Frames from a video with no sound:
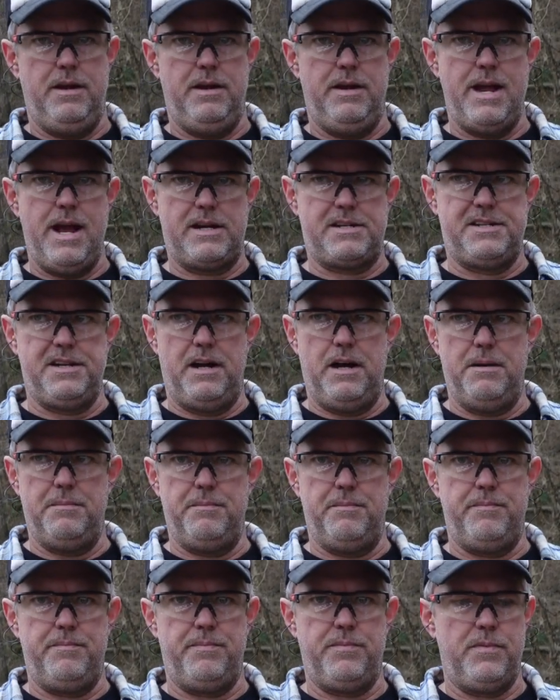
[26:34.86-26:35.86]
Next up,
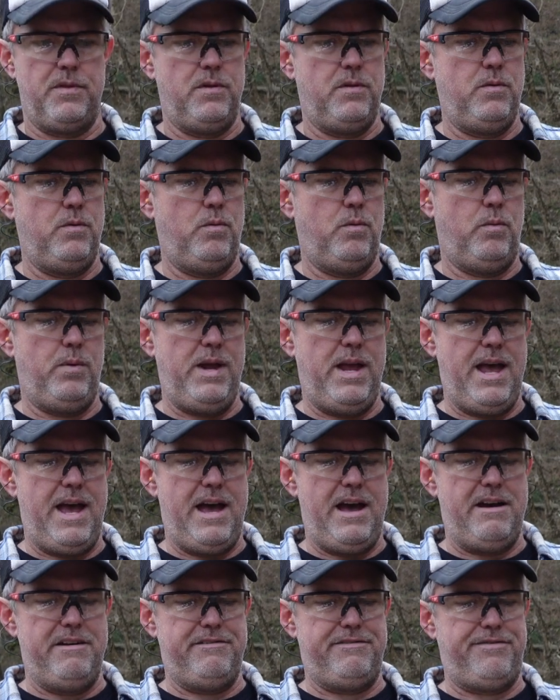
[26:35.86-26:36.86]
we
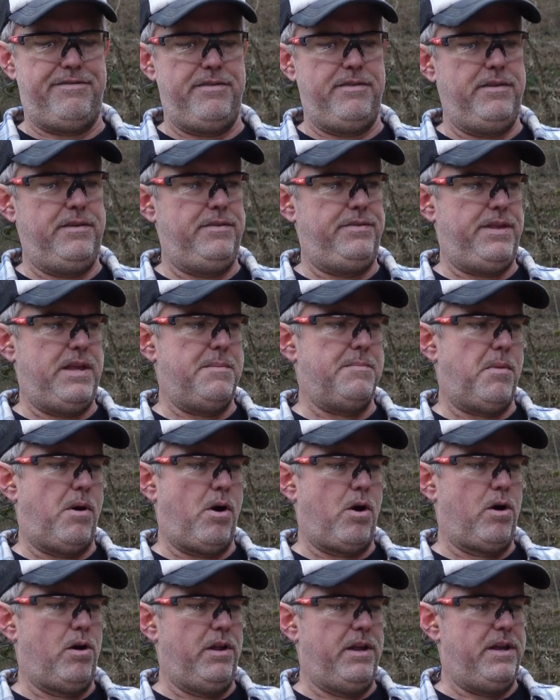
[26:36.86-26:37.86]
have the
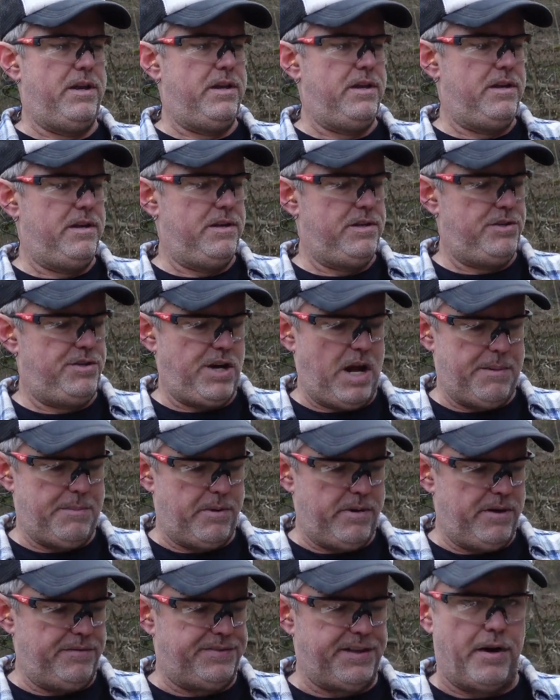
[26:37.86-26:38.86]
Marlin
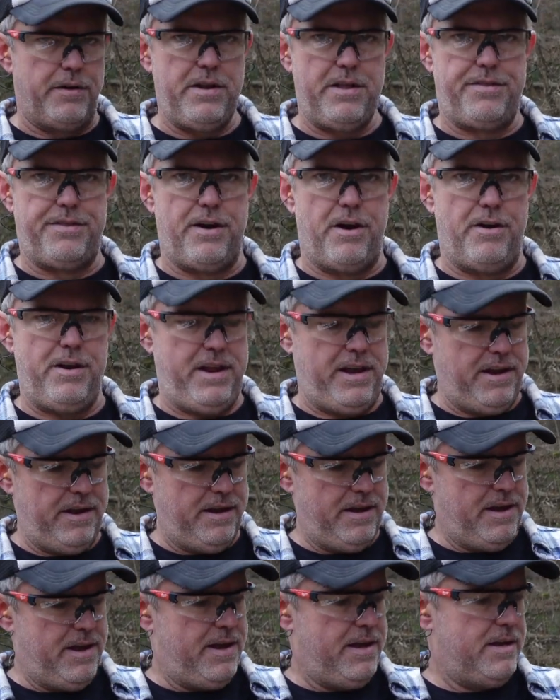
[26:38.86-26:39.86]
chambered in 30-30.
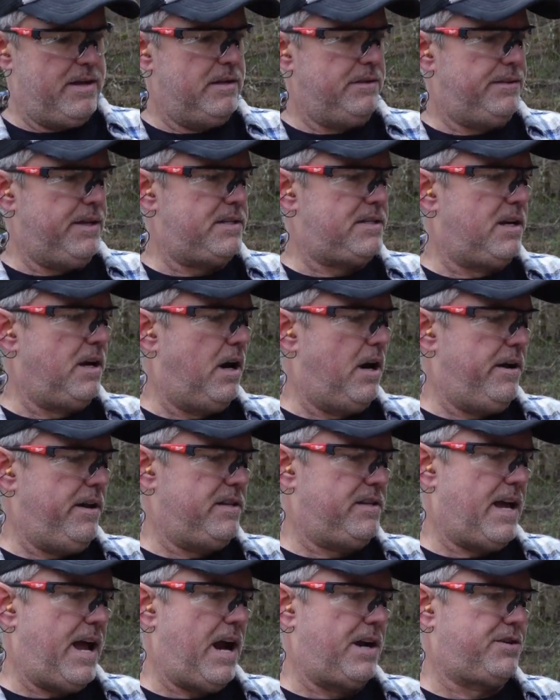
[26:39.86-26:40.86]
This gun
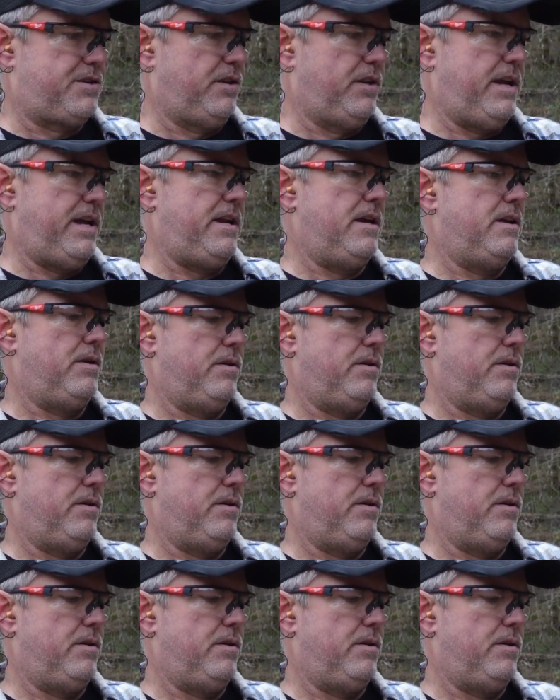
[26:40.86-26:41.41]
was actually